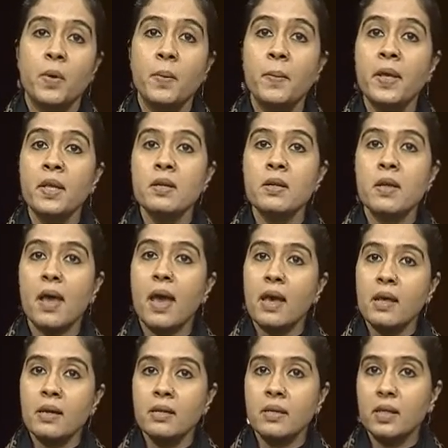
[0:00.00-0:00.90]
women
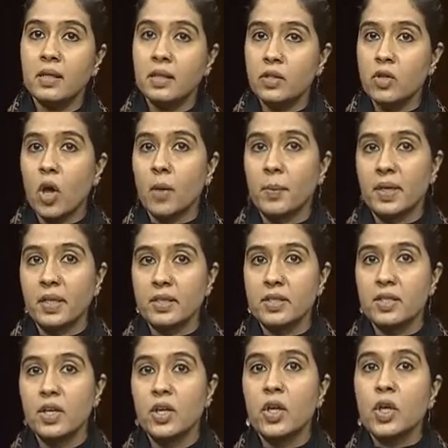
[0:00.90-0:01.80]
and
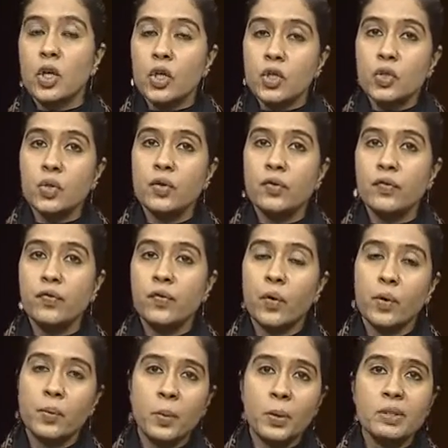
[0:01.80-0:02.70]
economics so the
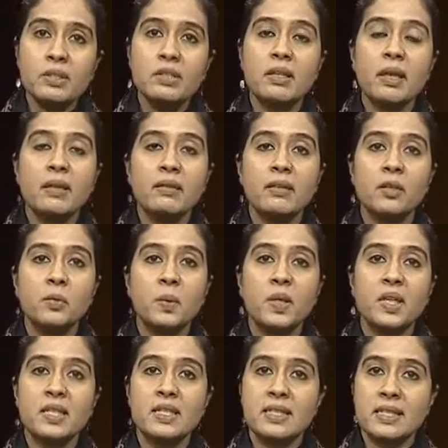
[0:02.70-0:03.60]
foremost thing that
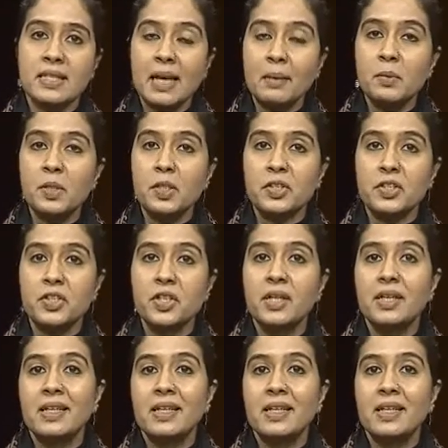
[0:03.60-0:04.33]
we establish